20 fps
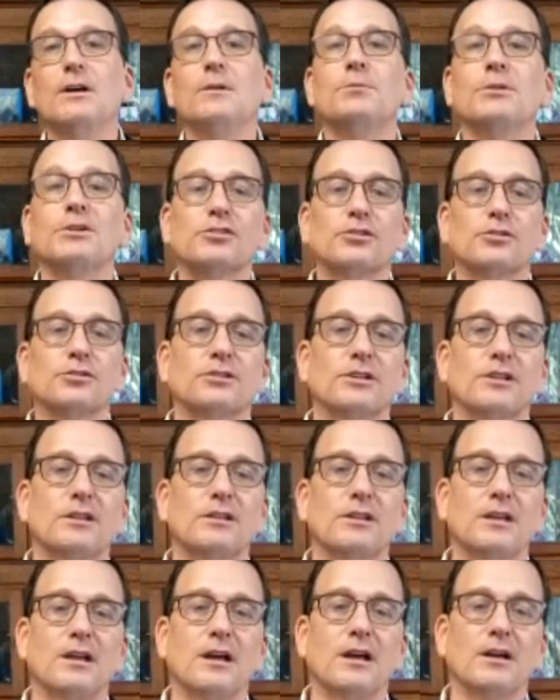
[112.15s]
but certainly
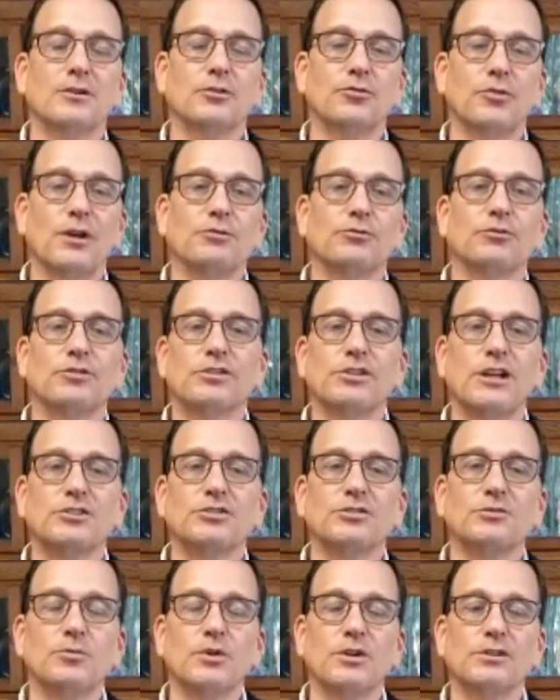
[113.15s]
the Great
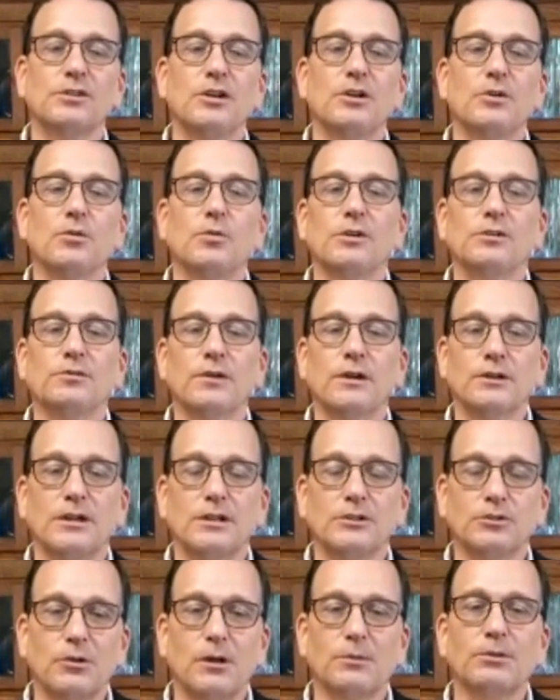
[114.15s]
Recession was
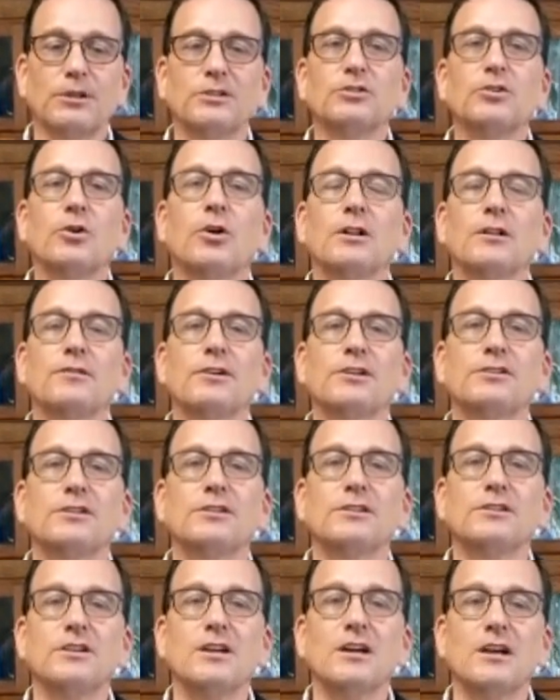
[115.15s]
very troubling to all of us at
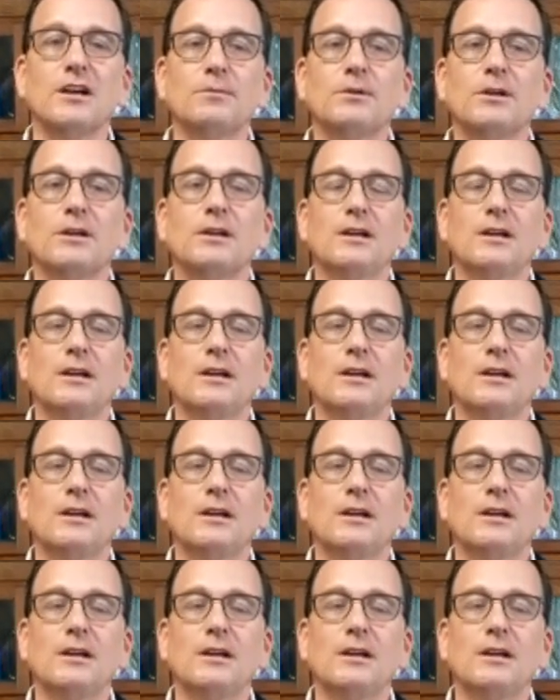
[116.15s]
the time,